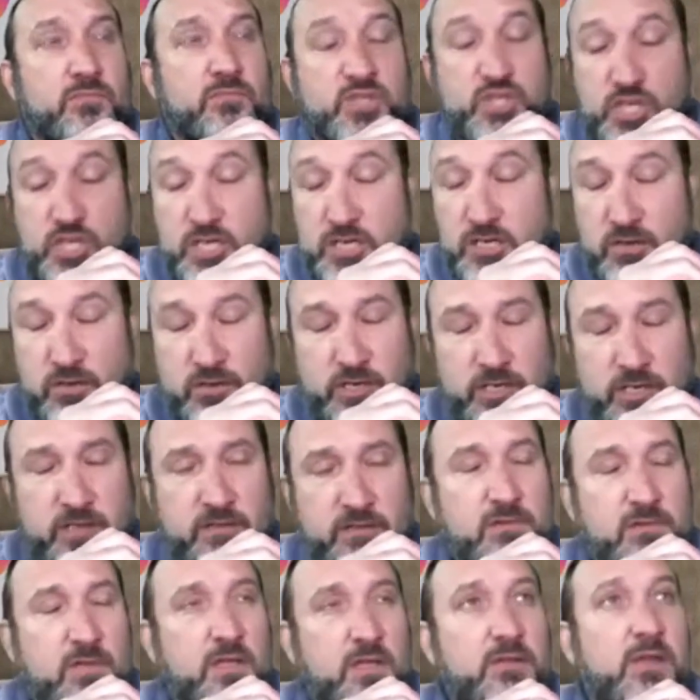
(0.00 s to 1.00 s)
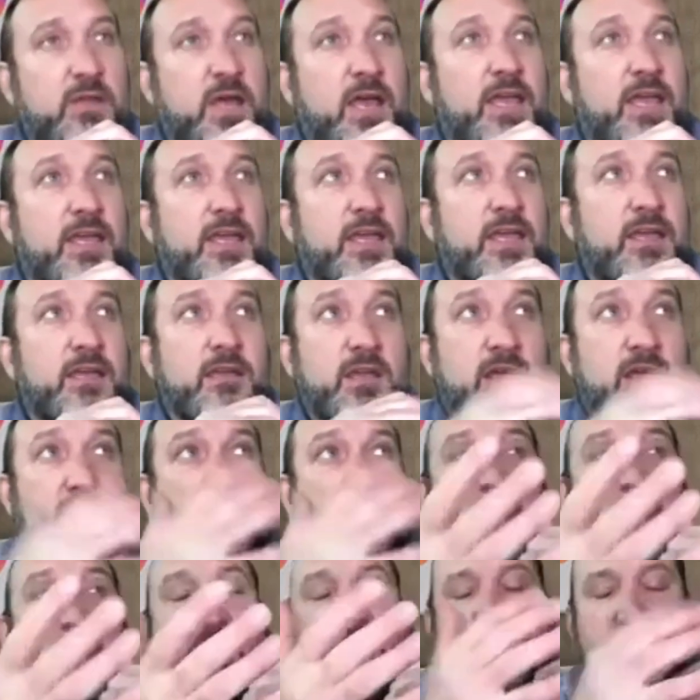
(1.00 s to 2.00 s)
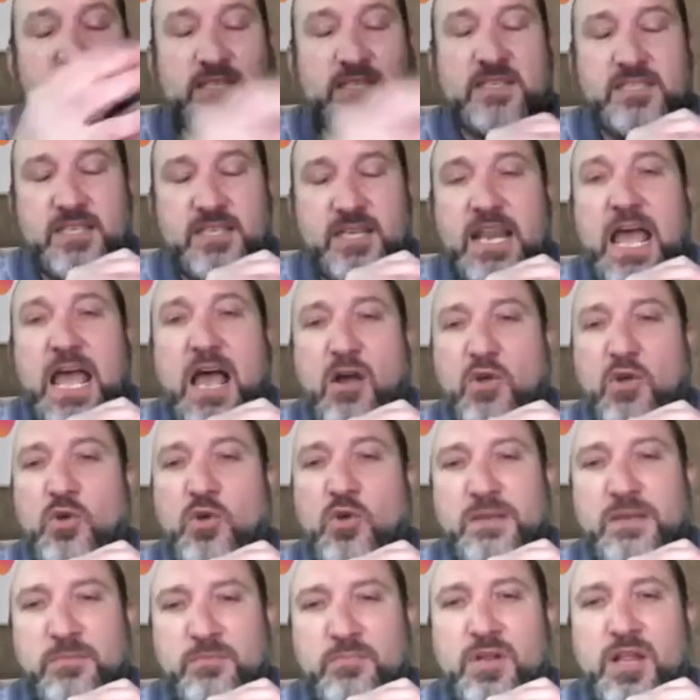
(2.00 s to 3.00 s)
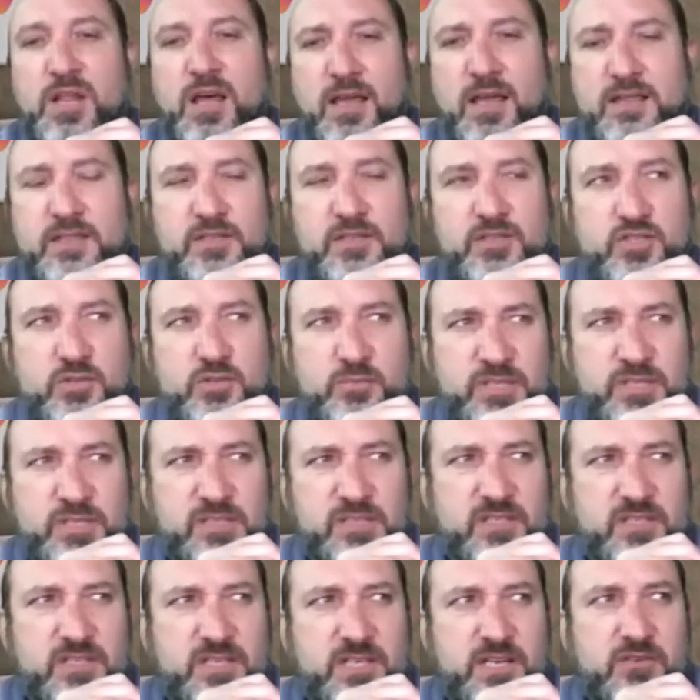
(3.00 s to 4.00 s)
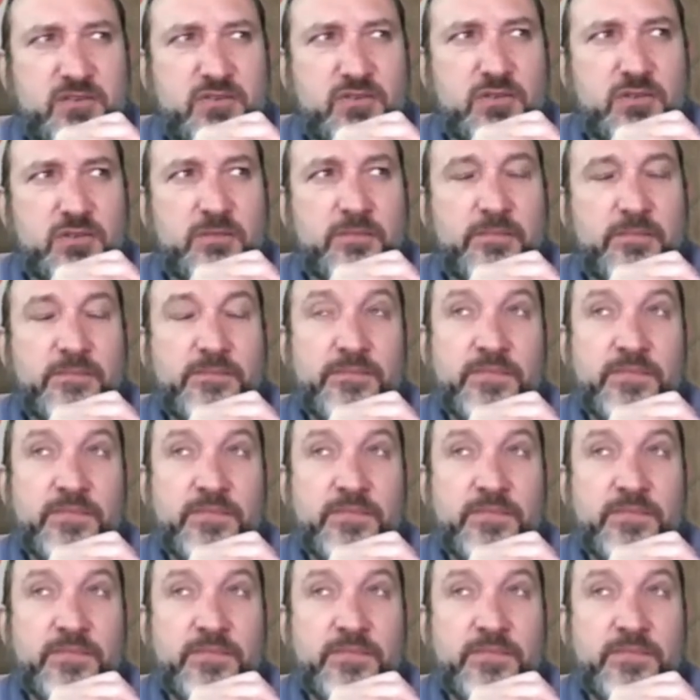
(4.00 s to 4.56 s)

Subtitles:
machine learning, they basically said, how can we apply this to Business Central?